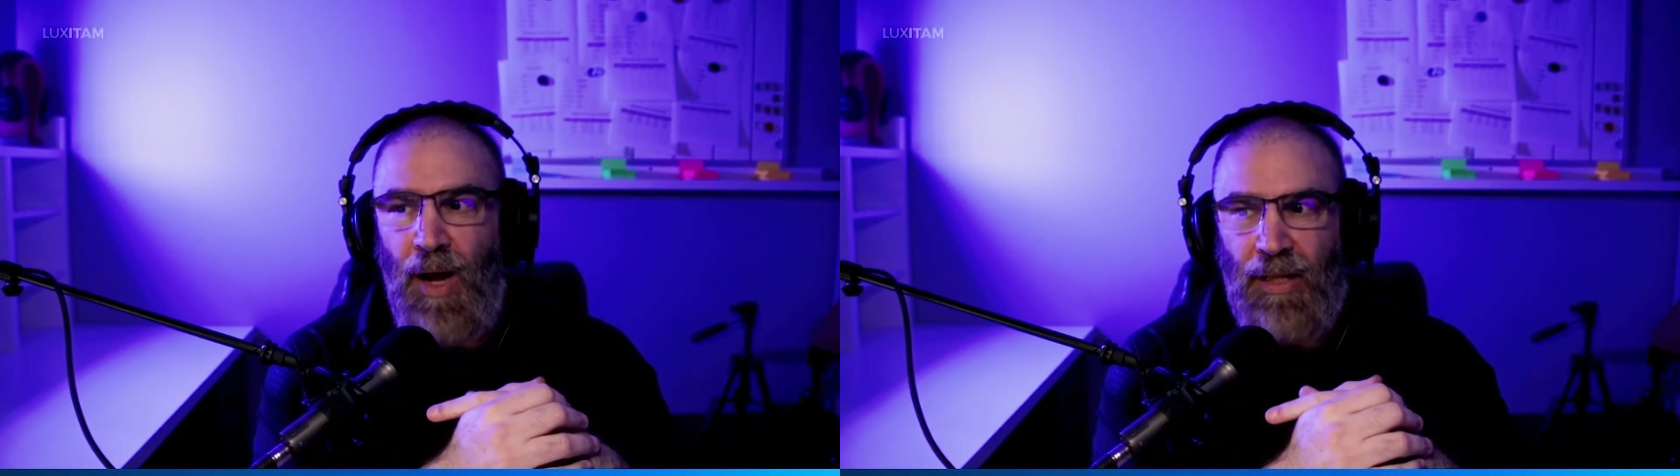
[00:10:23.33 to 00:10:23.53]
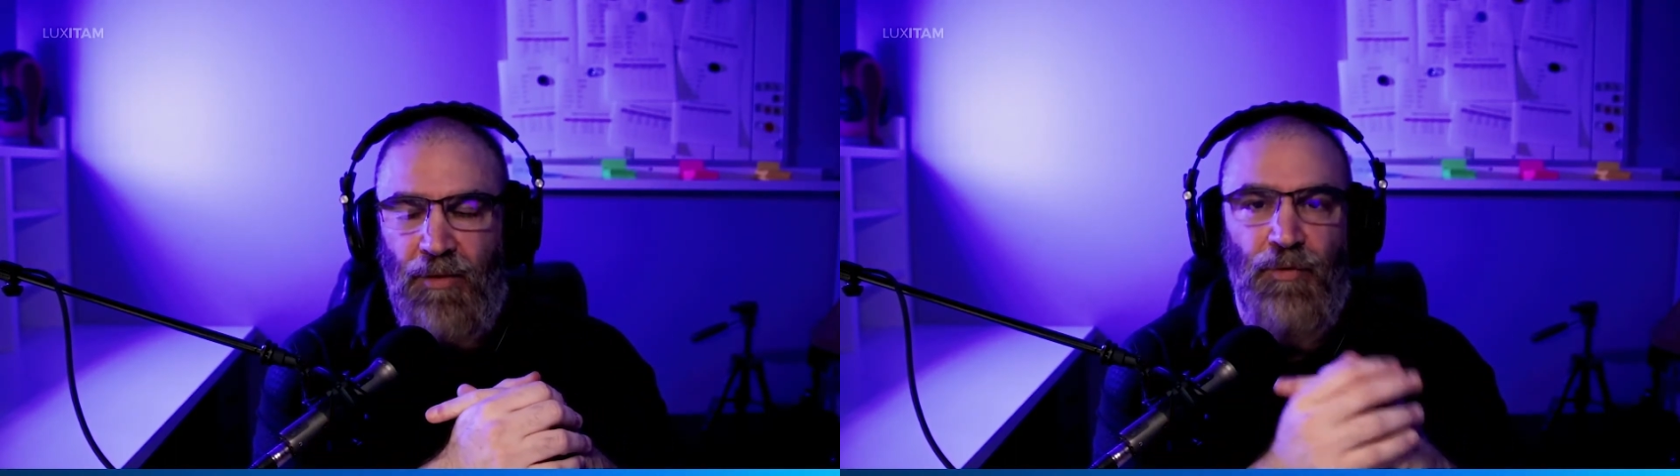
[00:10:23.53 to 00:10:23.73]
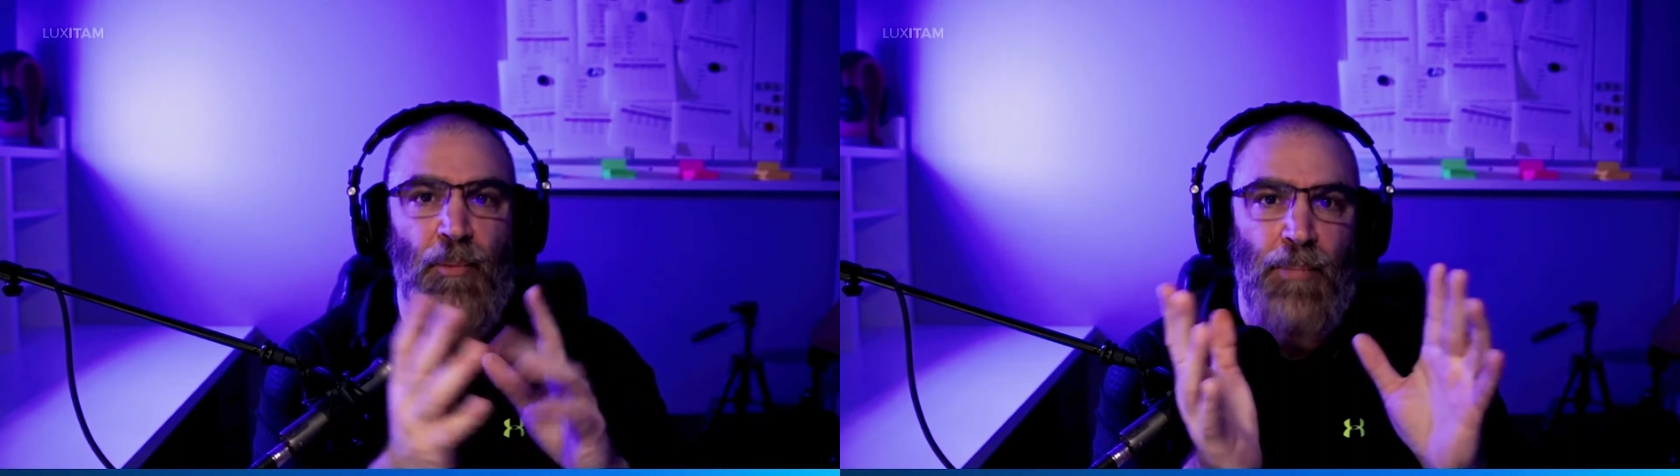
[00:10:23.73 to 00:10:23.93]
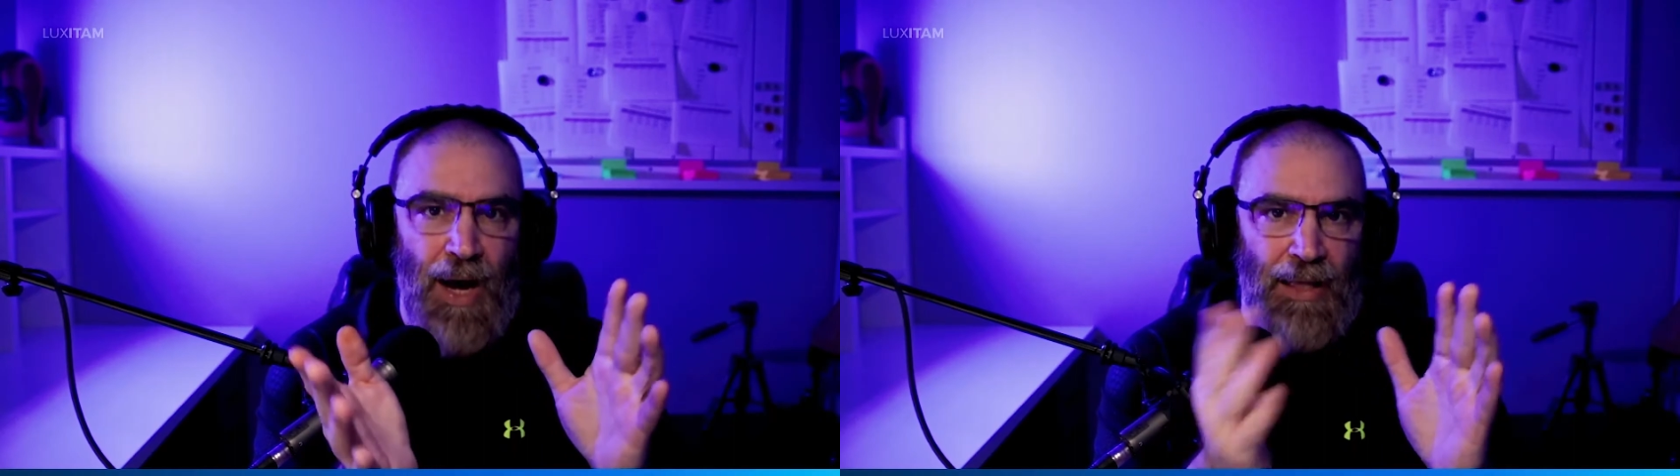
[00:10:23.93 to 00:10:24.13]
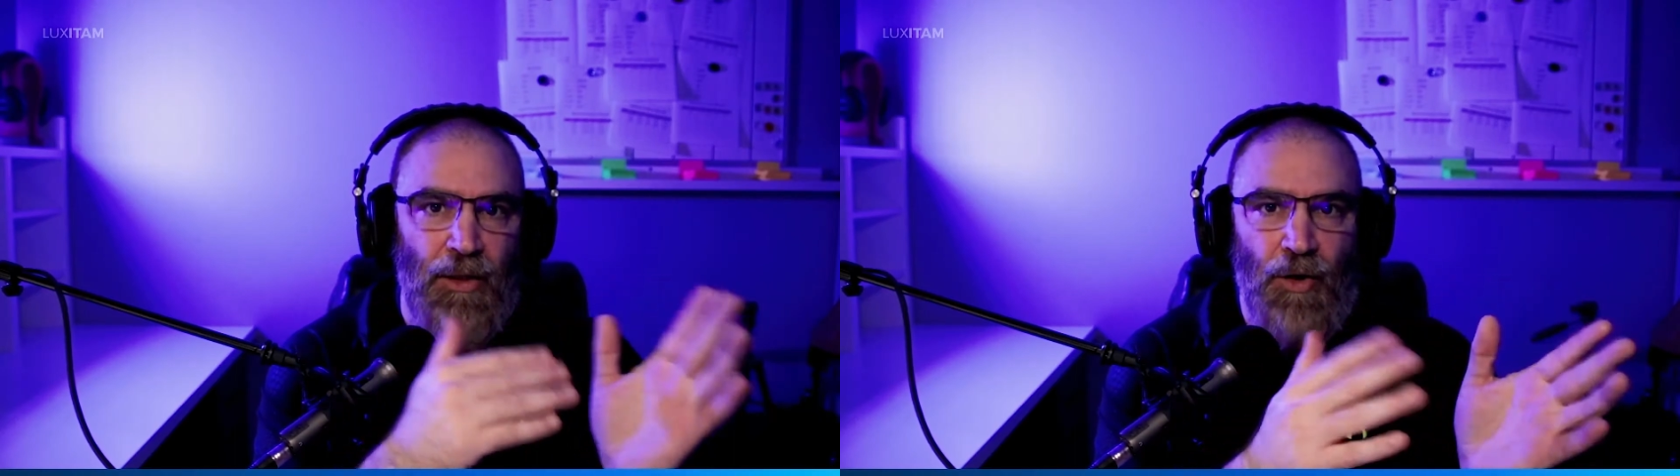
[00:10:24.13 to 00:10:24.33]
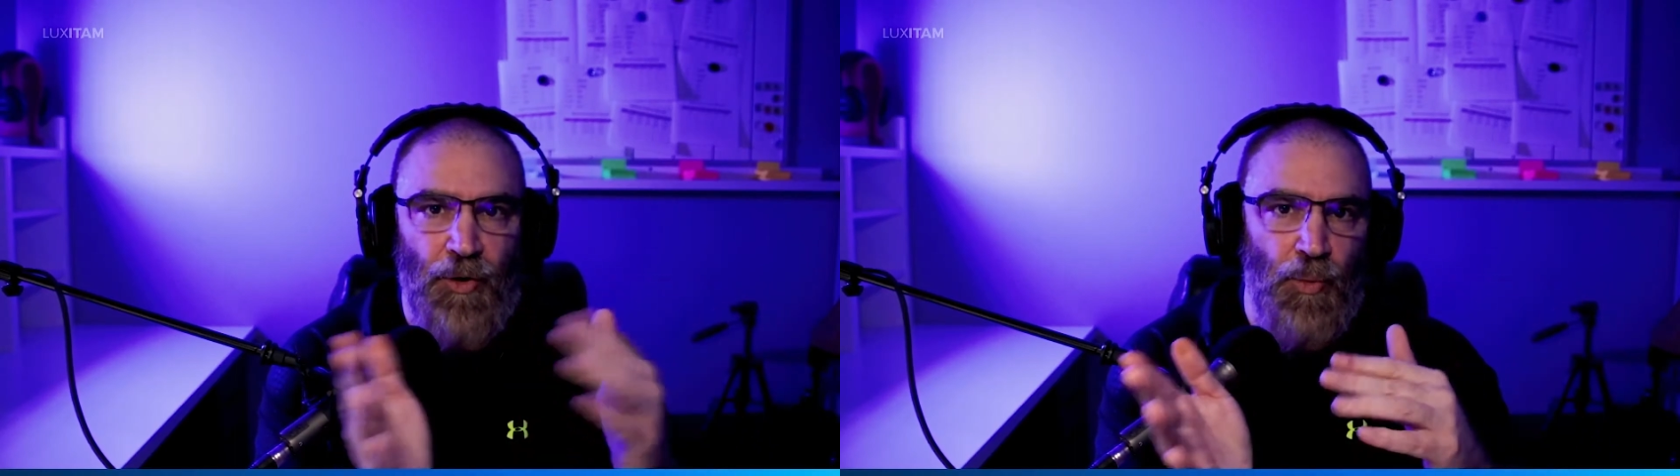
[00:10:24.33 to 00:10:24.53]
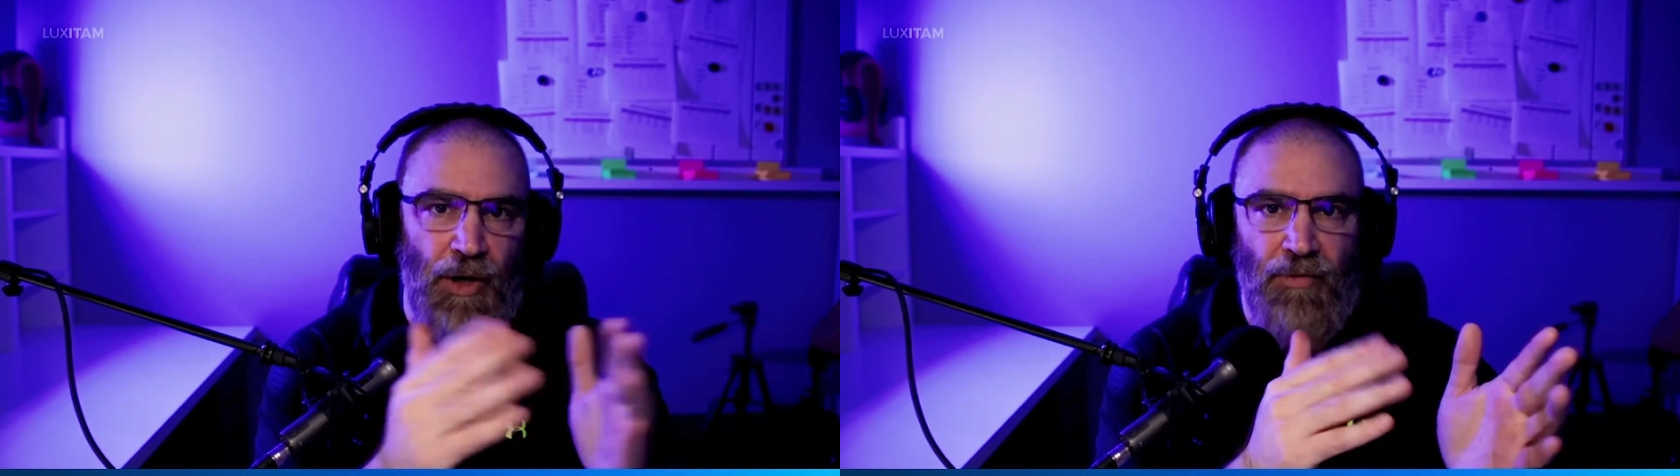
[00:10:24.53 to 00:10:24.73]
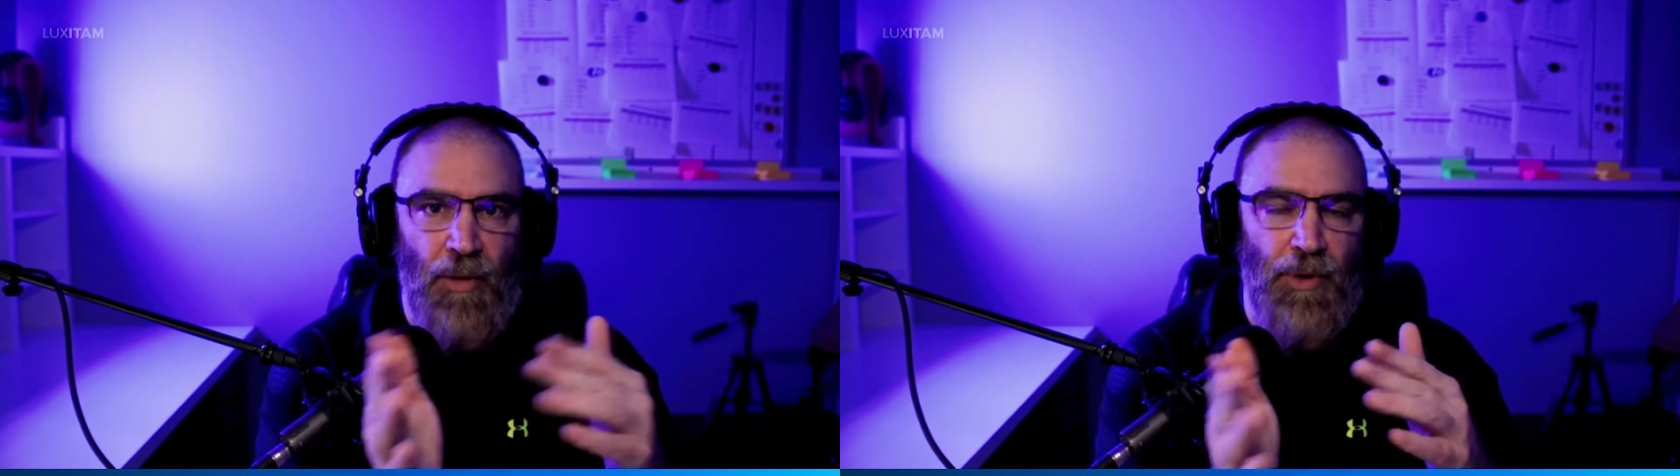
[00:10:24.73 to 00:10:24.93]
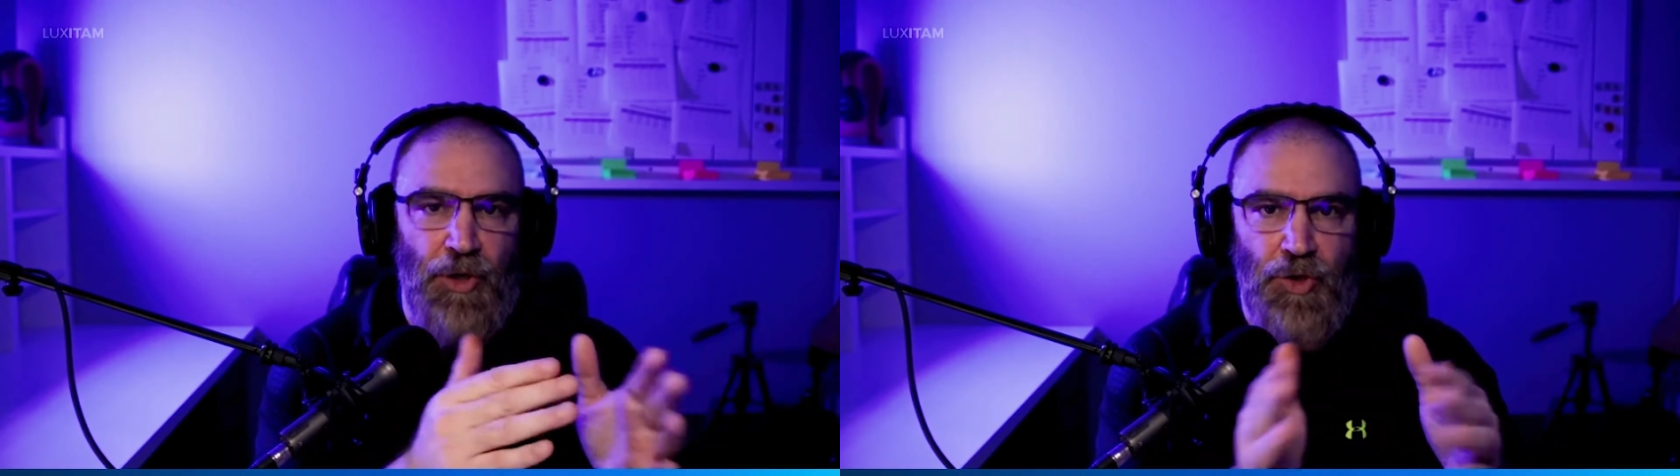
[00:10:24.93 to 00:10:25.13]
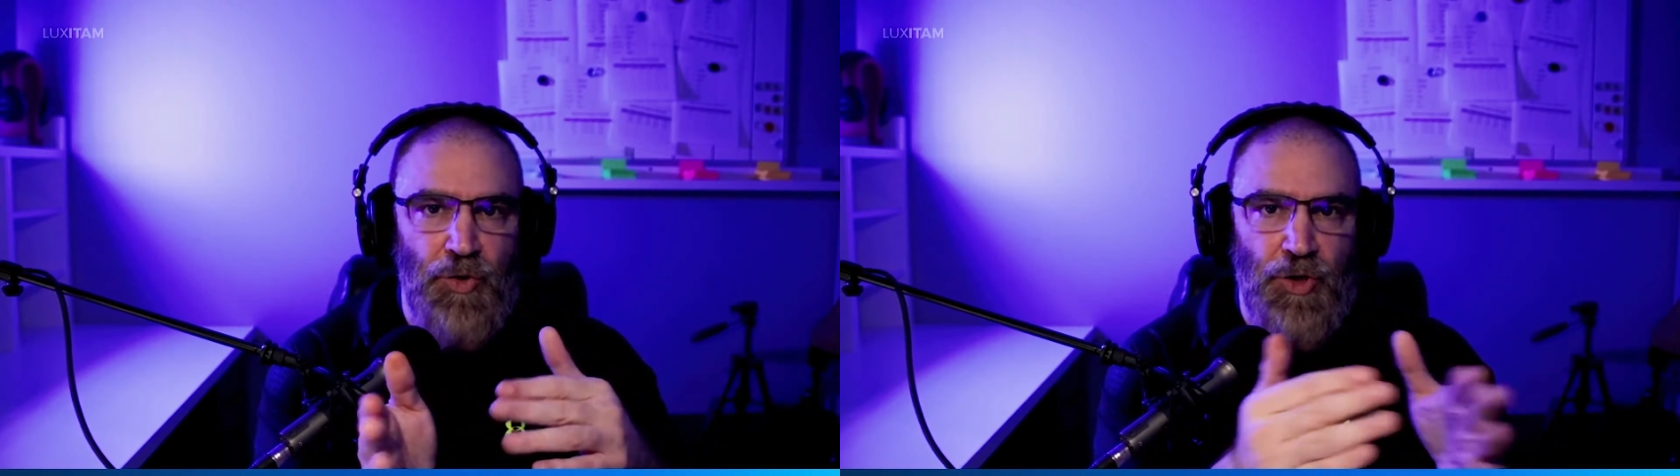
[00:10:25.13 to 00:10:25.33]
from Python or whatever I'm going to choose